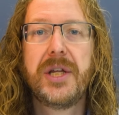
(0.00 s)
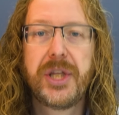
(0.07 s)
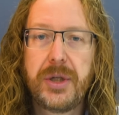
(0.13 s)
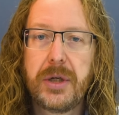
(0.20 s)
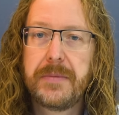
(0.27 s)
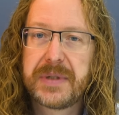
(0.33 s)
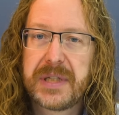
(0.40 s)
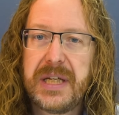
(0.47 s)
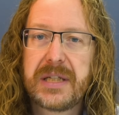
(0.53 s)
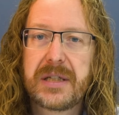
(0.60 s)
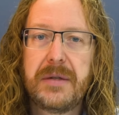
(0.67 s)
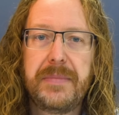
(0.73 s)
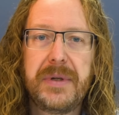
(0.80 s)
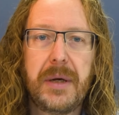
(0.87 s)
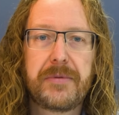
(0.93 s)
The UMCs
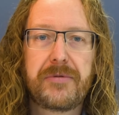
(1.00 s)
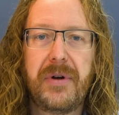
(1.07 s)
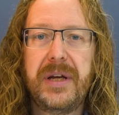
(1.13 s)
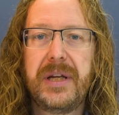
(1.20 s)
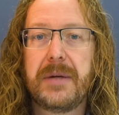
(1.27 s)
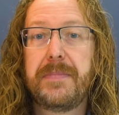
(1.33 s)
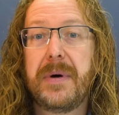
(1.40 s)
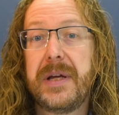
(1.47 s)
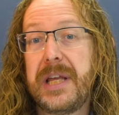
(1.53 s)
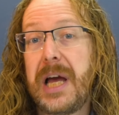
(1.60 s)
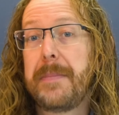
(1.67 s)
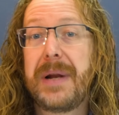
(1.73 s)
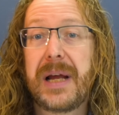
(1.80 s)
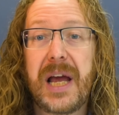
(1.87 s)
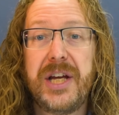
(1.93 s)
can be upgraded by the
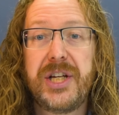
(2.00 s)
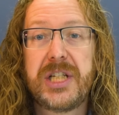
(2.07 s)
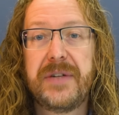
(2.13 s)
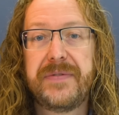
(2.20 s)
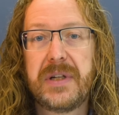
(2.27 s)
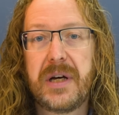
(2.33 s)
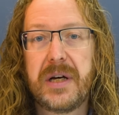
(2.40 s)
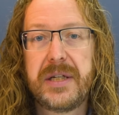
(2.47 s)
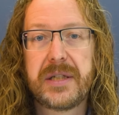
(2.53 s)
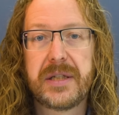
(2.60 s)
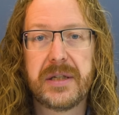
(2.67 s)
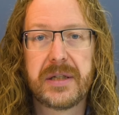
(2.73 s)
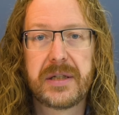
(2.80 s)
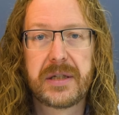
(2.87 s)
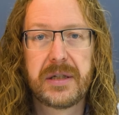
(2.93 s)
application of a
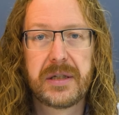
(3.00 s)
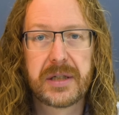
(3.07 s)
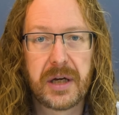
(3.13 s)
license